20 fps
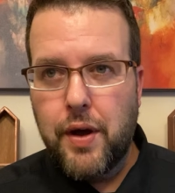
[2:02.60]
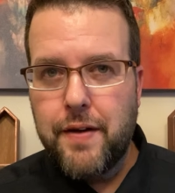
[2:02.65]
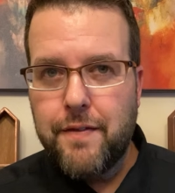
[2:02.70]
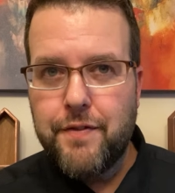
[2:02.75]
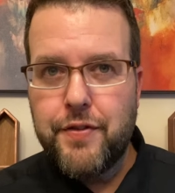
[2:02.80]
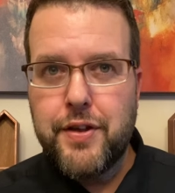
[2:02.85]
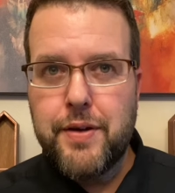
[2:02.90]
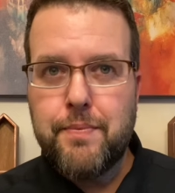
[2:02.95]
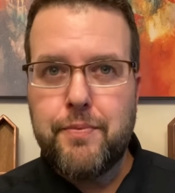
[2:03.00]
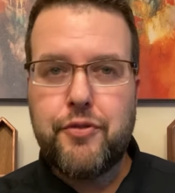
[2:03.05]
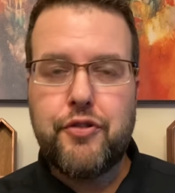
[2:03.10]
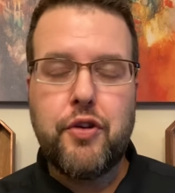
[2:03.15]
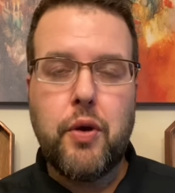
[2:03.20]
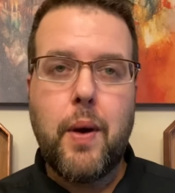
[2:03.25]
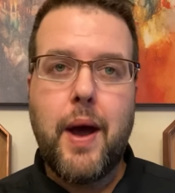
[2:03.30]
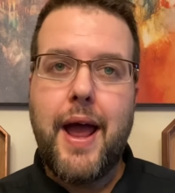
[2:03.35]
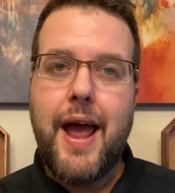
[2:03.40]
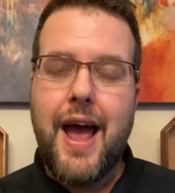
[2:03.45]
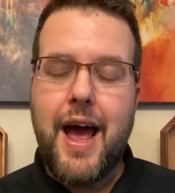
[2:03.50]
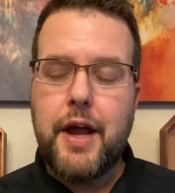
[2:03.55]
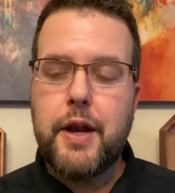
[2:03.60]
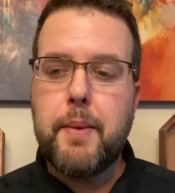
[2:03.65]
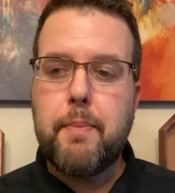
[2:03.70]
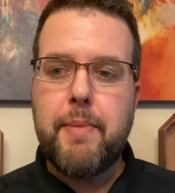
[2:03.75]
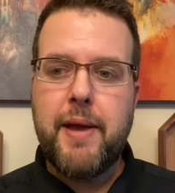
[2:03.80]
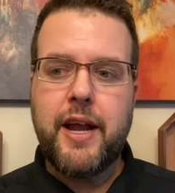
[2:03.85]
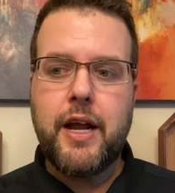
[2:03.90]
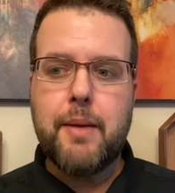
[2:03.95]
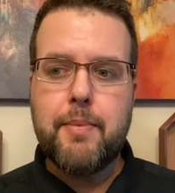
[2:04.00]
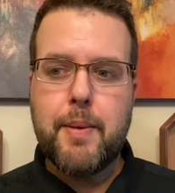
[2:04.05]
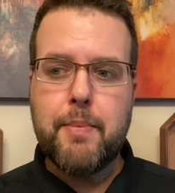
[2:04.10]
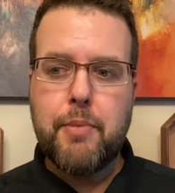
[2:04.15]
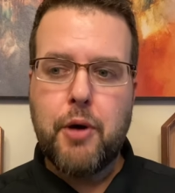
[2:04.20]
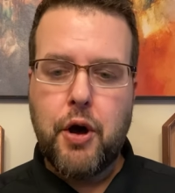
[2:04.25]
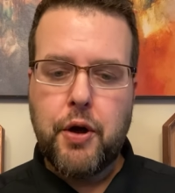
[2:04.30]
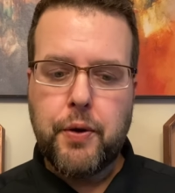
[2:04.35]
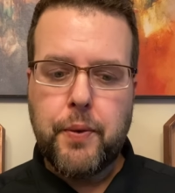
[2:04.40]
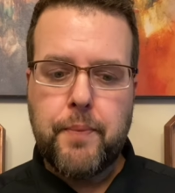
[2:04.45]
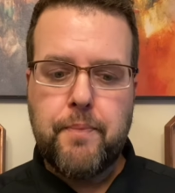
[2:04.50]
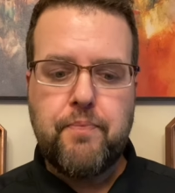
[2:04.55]
of them. So I had to pick up a
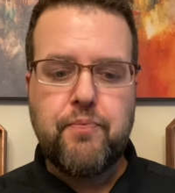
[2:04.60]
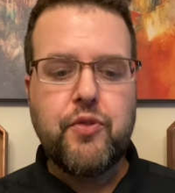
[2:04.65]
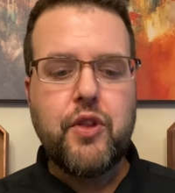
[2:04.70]
bottle.